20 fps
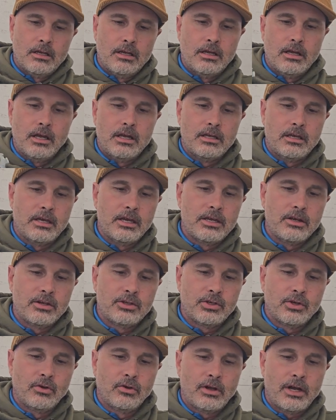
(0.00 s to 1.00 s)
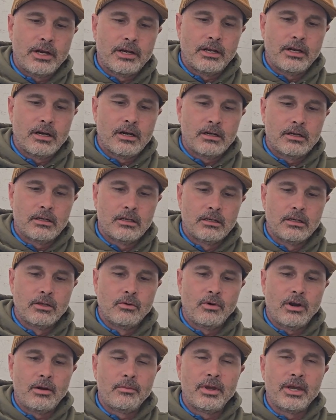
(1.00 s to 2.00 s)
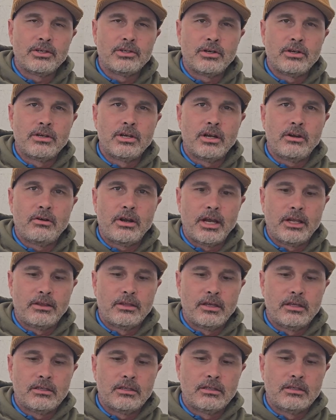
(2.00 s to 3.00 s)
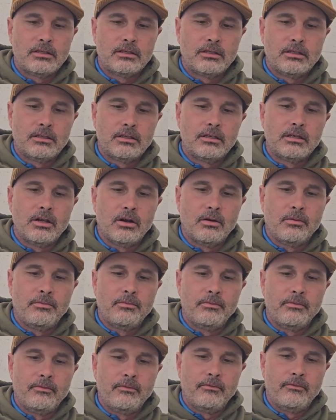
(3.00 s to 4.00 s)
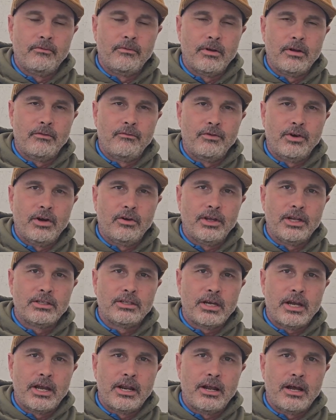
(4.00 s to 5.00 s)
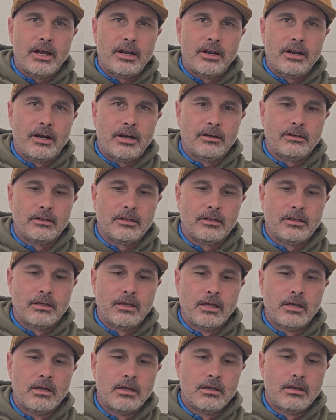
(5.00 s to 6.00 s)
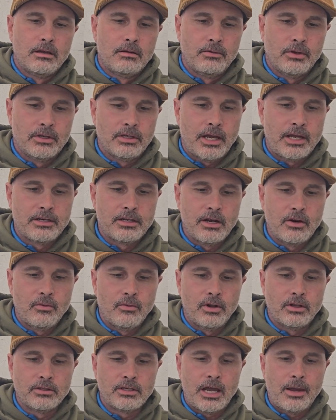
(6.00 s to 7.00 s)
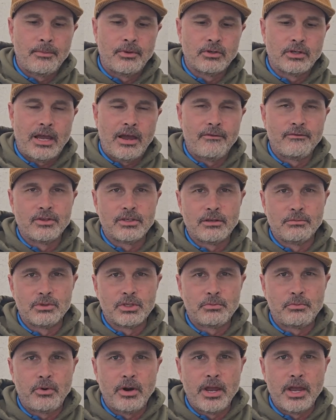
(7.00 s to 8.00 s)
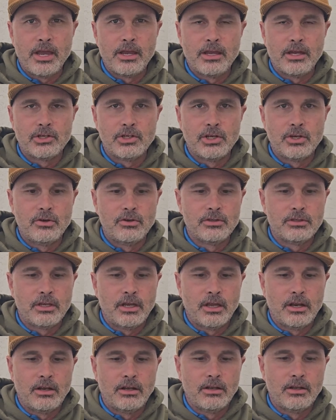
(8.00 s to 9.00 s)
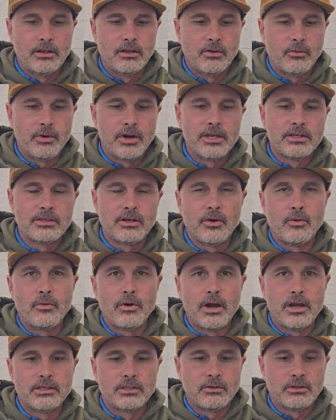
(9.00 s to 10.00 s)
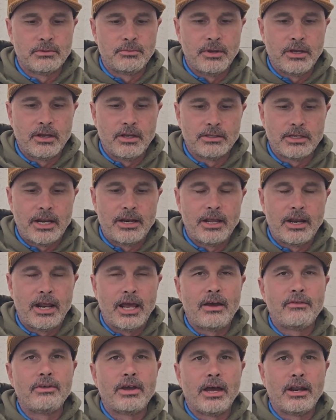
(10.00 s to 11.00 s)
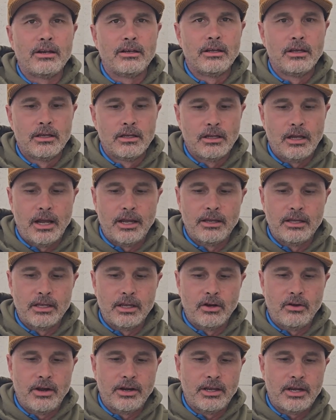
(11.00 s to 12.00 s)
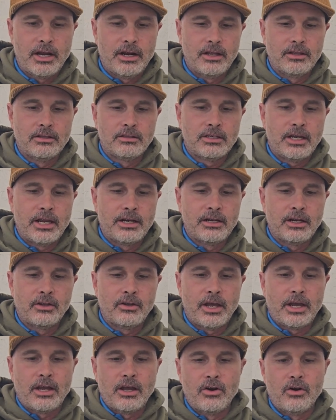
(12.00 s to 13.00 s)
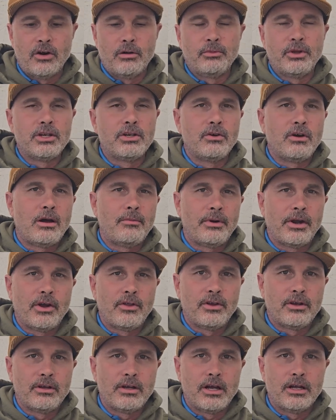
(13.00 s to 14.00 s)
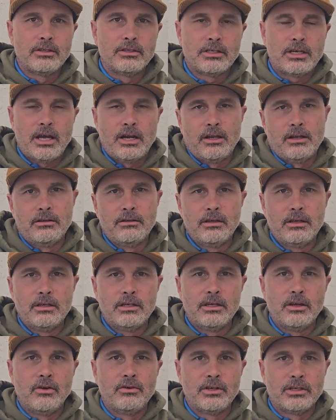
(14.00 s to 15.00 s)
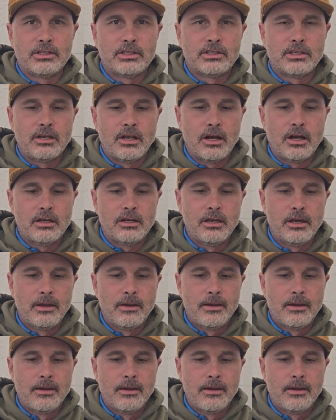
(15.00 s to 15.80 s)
and you get your tool on here, you want to make sure you crank this, fairly tight on there. Because I didn't one time. I was having some spraying issues, and the reason it was because I didn't have that. I kind of tightened it like I normally do on my other guns, kind of, just snug,